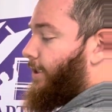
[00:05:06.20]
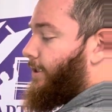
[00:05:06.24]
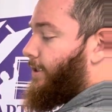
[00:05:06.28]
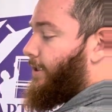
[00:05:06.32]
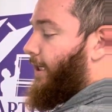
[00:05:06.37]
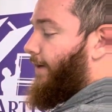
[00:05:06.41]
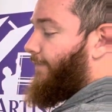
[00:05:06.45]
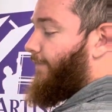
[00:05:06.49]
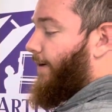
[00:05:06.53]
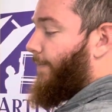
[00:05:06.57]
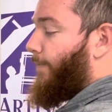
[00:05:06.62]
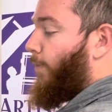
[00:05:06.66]
can
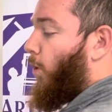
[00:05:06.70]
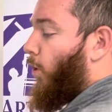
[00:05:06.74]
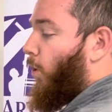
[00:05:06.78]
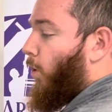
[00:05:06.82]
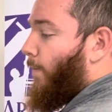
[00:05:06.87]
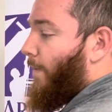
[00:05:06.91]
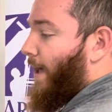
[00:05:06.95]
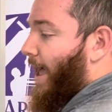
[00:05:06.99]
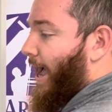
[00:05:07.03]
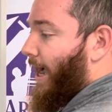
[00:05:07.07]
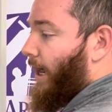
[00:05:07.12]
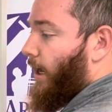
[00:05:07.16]
see if I pull
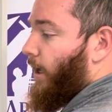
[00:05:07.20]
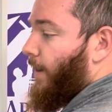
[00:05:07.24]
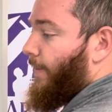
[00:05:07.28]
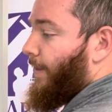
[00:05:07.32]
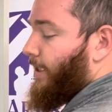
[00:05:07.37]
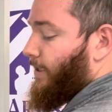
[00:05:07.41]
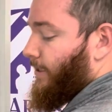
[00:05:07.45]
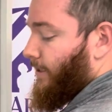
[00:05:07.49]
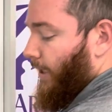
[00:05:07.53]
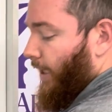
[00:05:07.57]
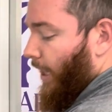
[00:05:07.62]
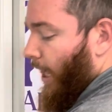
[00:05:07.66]
back on
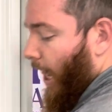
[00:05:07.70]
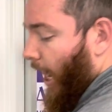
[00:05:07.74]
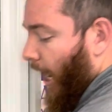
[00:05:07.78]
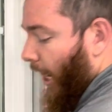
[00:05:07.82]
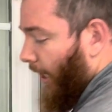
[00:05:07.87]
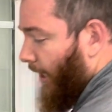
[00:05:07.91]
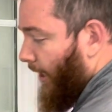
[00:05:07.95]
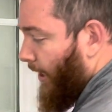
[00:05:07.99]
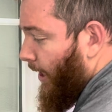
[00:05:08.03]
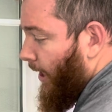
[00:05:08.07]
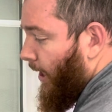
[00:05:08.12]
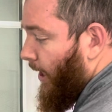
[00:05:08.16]
this
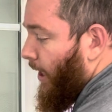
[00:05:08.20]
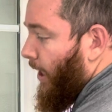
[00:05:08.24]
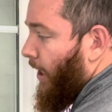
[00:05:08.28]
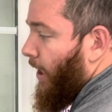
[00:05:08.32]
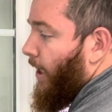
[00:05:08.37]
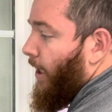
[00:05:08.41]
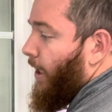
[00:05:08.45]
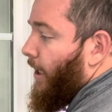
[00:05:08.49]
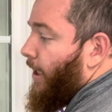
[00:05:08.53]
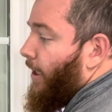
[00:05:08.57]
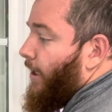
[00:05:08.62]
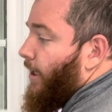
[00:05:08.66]
lock,
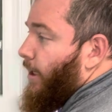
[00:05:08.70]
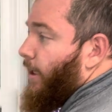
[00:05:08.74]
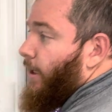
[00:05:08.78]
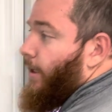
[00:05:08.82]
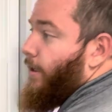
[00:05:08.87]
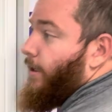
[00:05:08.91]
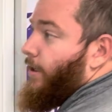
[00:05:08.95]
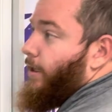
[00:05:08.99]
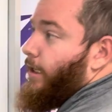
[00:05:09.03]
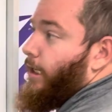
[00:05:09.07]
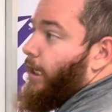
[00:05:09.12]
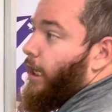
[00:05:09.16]

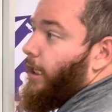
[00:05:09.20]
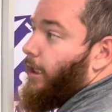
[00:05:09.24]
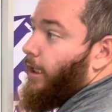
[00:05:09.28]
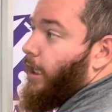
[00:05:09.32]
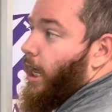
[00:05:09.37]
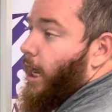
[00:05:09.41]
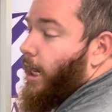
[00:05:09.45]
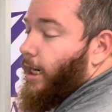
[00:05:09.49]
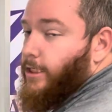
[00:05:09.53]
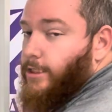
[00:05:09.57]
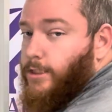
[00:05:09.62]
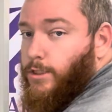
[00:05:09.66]

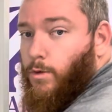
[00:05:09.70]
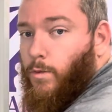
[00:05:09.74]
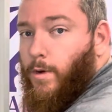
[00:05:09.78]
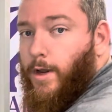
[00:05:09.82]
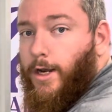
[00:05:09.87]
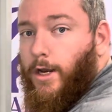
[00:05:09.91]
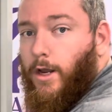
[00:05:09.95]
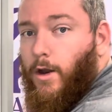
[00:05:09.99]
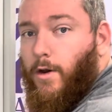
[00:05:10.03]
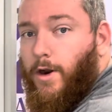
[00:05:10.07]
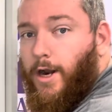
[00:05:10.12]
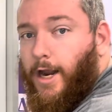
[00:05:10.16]
unlocks the
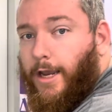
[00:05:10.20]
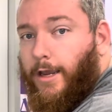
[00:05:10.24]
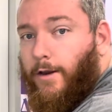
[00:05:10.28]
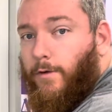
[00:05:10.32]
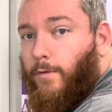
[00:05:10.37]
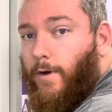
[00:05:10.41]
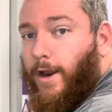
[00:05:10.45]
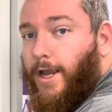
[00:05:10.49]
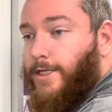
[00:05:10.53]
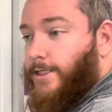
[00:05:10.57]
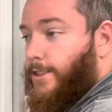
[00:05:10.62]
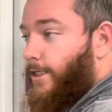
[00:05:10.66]
window and I can
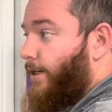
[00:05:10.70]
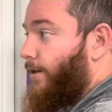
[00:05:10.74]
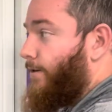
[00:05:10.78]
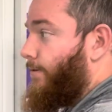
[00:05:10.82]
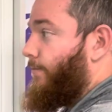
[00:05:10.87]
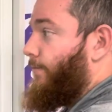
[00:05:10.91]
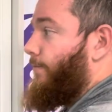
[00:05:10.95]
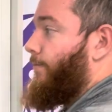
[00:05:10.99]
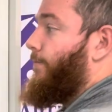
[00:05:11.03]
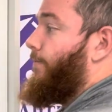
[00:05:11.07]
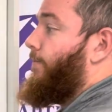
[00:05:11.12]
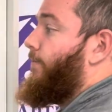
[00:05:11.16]
raise it.
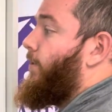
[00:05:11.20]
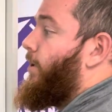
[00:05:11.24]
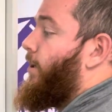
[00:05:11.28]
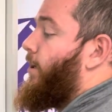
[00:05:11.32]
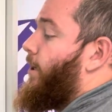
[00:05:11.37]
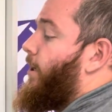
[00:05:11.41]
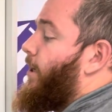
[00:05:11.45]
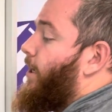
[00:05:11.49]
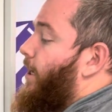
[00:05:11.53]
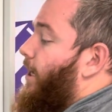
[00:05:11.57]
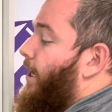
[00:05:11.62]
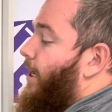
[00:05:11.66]

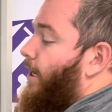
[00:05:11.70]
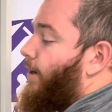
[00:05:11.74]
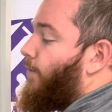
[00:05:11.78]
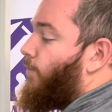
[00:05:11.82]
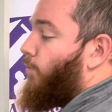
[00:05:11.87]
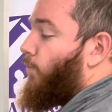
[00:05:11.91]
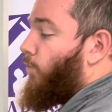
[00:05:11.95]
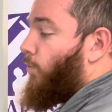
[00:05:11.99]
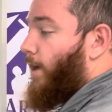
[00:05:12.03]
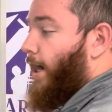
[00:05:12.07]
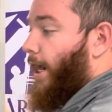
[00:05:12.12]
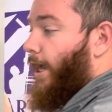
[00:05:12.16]

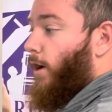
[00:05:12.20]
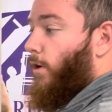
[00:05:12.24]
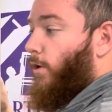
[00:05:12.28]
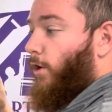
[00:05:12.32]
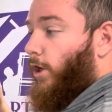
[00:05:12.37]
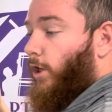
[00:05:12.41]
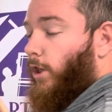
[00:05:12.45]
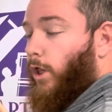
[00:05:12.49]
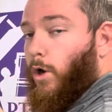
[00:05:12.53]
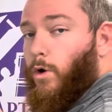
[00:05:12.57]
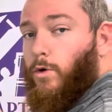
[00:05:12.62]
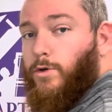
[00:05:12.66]
And when I go to
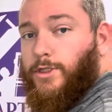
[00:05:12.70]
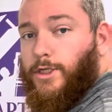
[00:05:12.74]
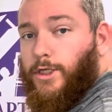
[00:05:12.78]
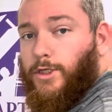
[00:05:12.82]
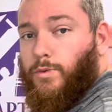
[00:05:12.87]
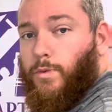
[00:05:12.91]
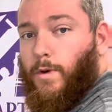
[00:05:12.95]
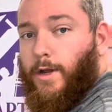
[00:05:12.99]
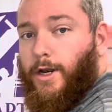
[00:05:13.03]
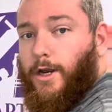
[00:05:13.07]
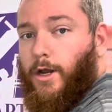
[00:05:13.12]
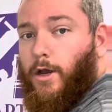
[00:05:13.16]
close
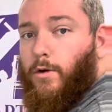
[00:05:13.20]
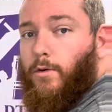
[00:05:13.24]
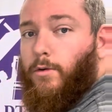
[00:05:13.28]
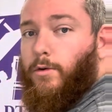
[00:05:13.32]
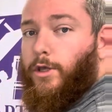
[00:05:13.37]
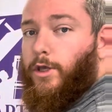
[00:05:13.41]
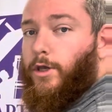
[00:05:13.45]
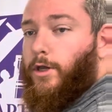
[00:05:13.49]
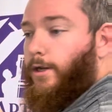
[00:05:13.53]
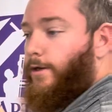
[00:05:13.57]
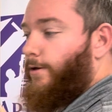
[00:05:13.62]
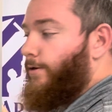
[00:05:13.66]
this window,
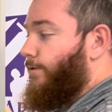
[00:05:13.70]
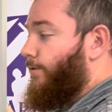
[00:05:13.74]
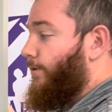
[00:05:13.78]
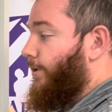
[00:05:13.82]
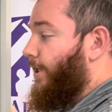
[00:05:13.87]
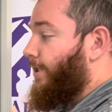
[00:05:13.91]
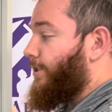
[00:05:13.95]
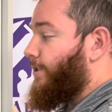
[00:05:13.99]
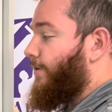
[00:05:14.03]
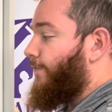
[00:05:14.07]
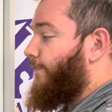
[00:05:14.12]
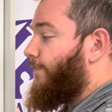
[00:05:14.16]
you can
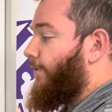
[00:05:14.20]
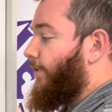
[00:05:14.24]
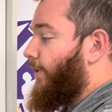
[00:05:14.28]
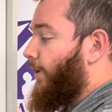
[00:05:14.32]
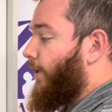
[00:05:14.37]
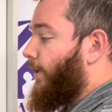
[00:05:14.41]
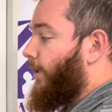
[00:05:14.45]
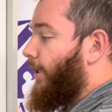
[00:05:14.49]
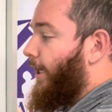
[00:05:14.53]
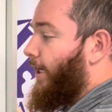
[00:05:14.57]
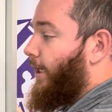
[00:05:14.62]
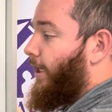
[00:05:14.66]
listen for the
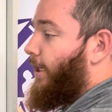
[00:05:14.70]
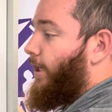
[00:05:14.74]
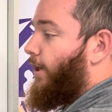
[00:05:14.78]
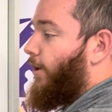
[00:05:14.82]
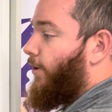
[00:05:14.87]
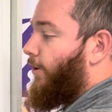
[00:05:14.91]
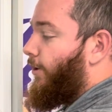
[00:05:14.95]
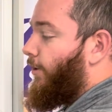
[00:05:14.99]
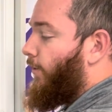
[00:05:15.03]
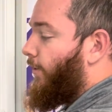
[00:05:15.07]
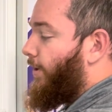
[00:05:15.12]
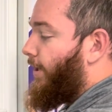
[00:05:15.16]
click
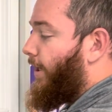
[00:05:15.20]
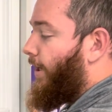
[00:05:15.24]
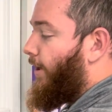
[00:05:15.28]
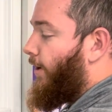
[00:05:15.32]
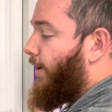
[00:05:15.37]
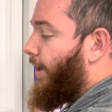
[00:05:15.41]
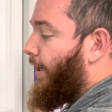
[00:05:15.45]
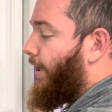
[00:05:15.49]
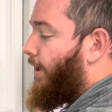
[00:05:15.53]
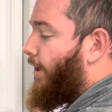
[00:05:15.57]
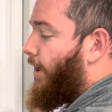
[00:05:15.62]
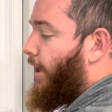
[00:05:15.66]
here, you'll
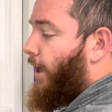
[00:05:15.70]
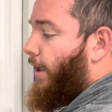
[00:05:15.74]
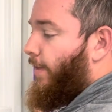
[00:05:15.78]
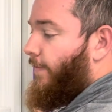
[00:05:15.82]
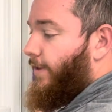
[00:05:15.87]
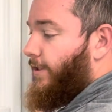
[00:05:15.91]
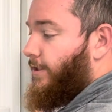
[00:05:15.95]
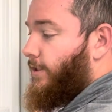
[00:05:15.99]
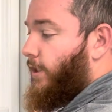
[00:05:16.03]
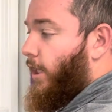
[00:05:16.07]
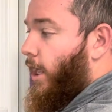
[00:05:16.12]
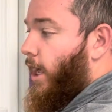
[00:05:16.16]
hear it.
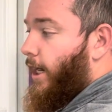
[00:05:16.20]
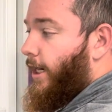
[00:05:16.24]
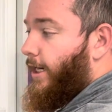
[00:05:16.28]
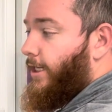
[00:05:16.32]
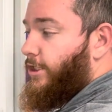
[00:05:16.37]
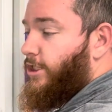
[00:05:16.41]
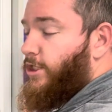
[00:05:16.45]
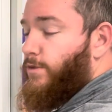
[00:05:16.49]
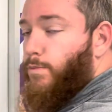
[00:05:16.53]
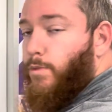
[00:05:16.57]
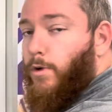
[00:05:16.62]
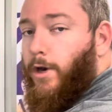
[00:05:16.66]
This lock
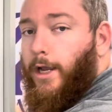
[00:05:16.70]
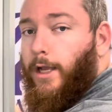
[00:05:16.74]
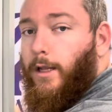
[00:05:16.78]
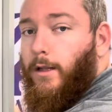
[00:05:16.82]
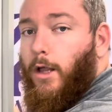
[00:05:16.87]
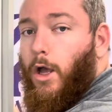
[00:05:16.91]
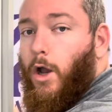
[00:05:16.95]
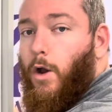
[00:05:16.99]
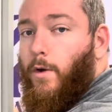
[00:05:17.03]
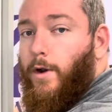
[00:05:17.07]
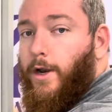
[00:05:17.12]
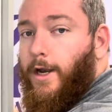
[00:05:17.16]
is spring
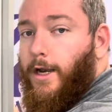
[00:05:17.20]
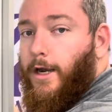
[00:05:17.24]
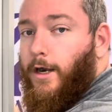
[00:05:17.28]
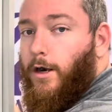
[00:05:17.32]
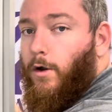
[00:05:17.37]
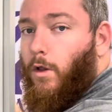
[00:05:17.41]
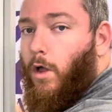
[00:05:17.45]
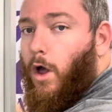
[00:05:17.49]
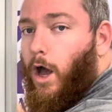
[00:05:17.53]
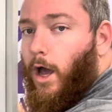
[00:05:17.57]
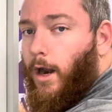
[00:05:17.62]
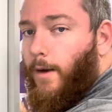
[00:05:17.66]
loaded and
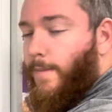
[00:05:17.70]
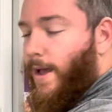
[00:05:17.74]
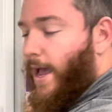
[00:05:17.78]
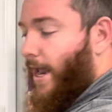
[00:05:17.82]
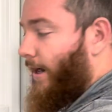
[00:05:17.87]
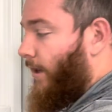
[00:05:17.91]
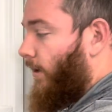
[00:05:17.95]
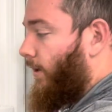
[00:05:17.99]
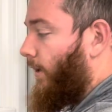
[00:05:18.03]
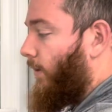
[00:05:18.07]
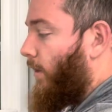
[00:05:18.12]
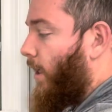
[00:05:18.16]
it'll
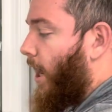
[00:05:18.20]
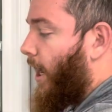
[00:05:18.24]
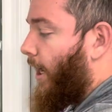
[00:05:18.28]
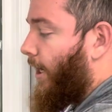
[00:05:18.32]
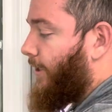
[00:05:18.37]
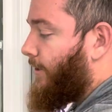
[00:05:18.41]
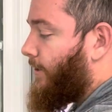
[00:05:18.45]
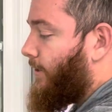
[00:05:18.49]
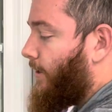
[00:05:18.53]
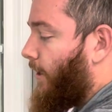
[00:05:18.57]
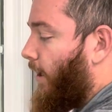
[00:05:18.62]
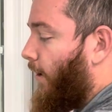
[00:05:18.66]
automatically lock
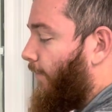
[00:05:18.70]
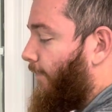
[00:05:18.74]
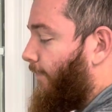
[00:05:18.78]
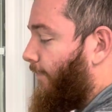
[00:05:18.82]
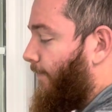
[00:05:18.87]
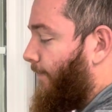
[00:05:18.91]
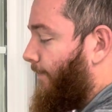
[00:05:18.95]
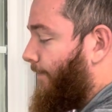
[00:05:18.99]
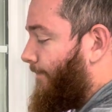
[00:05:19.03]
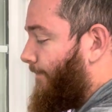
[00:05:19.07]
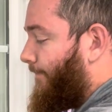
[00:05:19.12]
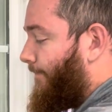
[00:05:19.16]
itself.
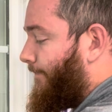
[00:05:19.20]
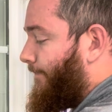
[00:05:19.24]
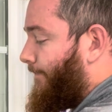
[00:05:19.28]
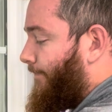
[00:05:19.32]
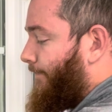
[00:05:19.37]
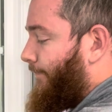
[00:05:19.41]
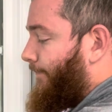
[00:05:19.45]
You